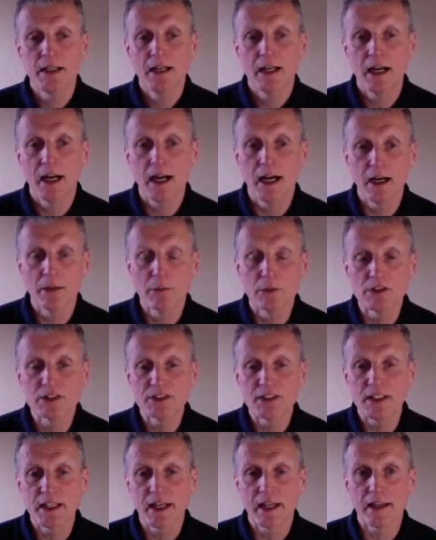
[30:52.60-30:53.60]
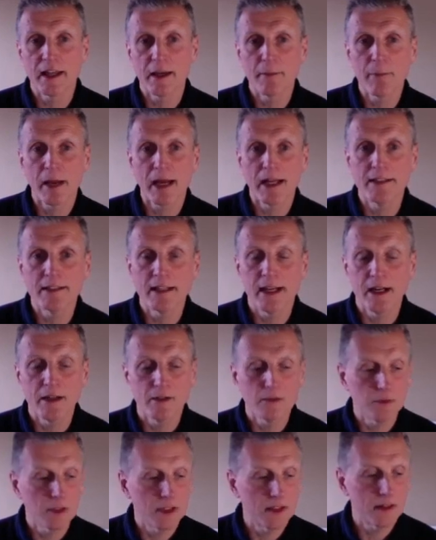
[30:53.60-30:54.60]
we'll see how that panned
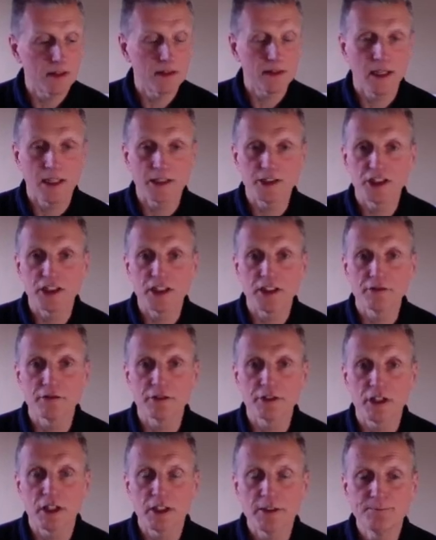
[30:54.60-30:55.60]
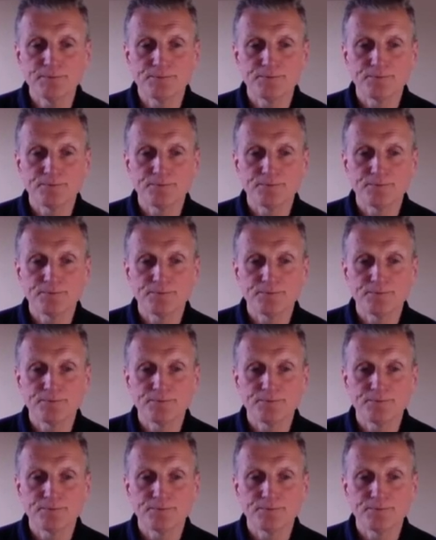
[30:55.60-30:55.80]
out with Angelina and I.